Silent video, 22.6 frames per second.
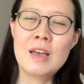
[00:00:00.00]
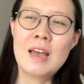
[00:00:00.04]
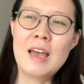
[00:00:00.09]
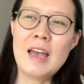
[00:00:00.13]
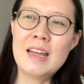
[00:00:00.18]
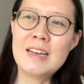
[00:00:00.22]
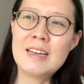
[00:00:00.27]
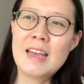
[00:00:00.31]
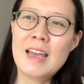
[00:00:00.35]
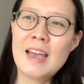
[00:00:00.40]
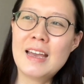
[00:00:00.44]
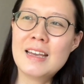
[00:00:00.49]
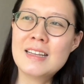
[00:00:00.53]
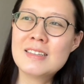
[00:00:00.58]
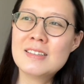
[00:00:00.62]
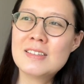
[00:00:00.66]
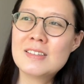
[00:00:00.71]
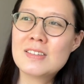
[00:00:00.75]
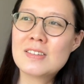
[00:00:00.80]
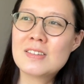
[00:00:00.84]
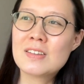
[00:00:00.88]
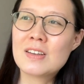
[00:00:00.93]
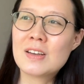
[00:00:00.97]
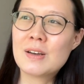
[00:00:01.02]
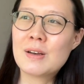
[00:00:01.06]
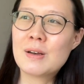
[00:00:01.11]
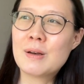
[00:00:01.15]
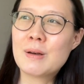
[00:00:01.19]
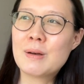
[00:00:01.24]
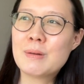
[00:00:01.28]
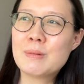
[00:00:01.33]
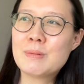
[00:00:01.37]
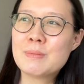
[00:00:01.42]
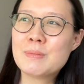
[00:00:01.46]
and hence
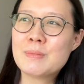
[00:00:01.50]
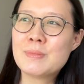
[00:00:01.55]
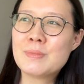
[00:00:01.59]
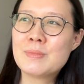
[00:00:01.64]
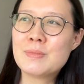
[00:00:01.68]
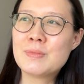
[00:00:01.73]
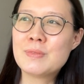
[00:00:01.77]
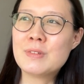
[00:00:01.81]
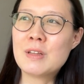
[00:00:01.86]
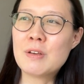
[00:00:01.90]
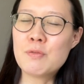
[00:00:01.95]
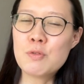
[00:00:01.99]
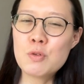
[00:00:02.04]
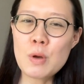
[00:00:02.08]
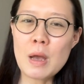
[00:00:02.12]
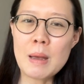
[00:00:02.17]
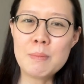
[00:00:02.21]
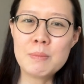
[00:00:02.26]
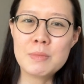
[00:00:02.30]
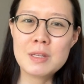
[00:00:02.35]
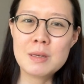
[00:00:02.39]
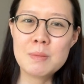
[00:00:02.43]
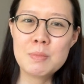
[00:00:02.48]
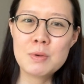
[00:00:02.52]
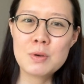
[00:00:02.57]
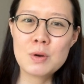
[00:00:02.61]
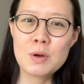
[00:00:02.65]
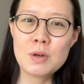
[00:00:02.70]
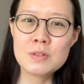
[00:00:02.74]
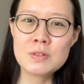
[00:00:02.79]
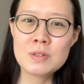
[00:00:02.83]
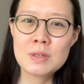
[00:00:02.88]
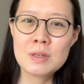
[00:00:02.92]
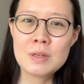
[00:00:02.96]
they feel empty
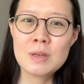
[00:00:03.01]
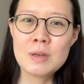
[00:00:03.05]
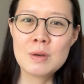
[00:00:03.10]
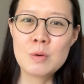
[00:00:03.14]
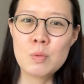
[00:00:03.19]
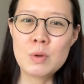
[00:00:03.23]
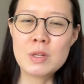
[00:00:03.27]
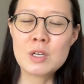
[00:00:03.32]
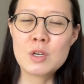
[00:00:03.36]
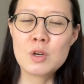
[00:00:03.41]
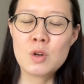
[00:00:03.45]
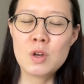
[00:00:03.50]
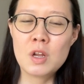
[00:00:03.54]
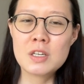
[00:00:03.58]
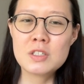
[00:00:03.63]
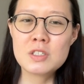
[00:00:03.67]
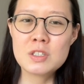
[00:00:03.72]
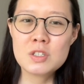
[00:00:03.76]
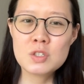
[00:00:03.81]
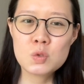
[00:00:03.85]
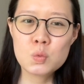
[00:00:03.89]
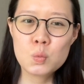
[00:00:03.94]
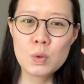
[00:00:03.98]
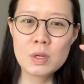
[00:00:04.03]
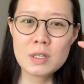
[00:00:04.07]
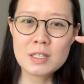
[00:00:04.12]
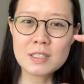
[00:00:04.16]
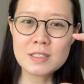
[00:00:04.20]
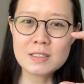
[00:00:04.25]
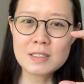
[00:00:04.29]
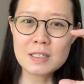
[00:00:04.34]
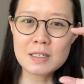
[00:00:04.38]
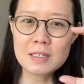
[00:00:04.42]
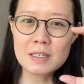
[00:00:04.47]
because when the connection is weak, the
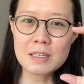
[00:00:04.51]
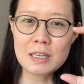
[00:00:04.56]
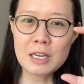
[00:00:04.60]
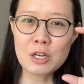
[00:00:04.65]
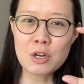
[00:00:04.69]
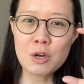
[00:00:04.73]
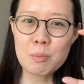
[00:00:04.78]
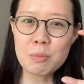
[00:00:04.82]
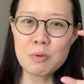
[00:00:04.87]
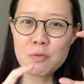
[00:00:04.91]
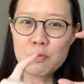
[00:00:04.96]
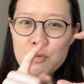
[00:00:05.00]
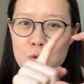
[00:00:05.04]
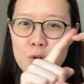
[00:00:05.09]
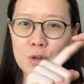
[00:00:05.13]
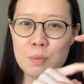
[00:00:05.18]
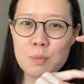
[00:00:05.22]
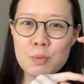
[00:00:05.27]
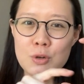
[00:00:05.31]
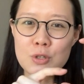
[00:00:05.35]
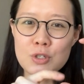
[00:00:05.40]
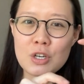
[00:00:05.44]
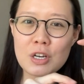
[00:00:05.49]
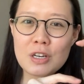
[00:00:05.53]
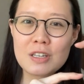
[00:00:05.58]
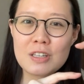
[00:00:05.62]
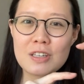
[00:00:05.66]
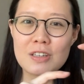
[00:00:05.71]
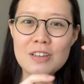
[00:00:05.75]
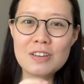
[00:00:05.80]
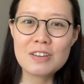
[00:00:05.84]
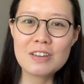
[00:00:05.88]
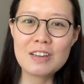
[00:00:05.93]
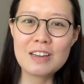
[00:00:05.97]
circle cannot be fully
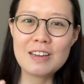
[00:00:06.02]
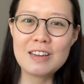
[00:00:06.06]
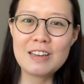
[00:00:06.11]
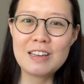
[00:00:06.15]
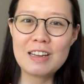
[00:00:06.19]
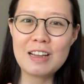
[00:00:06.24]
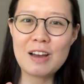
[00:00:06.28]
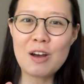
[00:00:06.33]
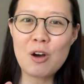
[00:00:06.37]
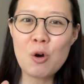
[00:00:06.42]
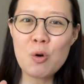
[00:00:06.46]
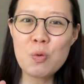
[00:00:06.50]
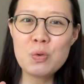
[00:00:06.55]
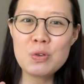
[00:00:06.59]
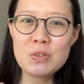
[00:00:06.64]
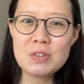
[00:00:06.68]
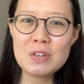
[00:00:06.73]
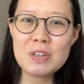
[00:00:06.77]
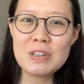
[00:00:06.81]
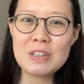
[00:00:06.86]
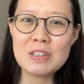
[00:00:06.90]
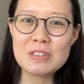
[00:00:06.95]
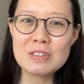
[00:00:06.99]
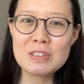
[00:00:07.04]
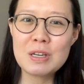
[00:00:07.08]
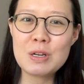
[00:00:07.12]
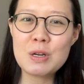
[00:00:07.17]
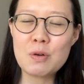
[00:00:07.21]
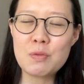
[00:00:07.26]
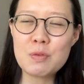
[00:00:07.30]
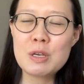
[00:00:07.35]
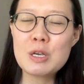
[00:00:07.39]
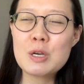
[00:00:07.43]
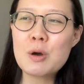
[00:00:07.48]
projected. They are always in a state
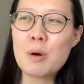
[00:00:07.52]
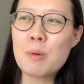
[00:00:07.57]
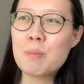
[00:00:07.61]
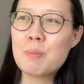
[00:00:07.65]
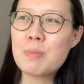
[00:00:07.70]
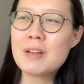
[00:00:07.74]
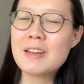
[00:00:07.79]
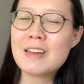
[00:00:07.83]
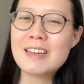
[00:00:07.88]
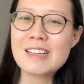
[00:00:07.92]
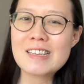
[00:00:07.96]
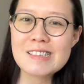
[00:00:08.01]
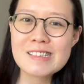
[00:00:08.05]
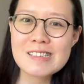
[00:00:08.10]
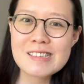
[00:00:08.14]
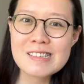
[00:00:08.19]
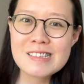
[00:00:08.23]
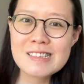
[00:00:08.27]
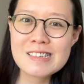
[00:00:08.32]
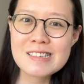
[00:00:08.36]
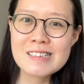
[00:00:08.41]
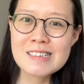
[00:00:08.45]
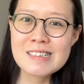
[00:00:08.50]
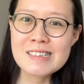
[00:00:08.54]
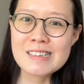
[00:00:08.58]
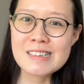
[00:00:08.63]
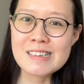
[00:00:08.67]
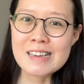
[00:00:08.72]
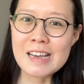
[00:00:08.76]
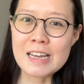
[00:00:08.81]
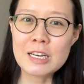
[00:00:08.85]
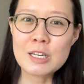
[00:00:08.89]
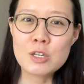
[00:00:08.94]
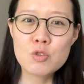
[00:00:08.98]
of incompleteness.
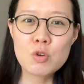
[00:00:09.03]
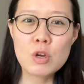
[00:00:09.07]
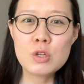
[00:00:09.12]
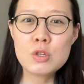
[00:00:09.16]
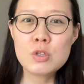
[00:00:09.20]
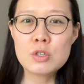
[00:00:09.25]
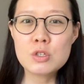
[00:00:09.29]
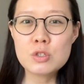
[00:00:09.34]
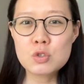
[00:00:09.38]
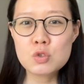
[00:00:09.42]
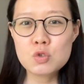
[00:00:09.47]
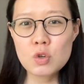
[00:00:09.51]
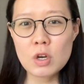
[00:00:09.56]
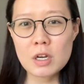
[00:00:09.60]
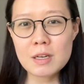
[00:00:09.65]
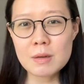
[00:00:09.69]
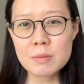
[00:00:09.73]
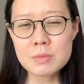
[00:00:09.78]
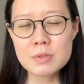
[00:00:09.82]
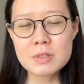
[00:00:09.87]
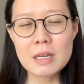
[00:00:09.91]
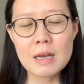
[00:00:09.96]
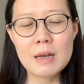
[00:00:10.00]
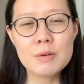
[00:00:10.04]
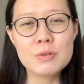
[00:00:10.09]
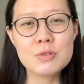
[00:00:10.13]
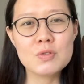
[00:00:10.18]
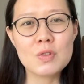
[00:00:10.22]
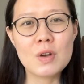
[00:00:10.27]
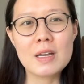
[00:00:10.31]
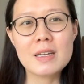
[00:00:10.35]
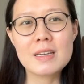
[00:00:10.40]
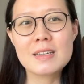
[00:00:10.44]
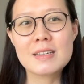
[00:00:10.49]
They try to distract
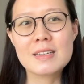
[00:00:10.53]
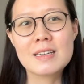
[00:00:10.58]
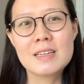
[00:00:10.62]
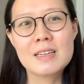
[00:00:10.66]
themselves, right,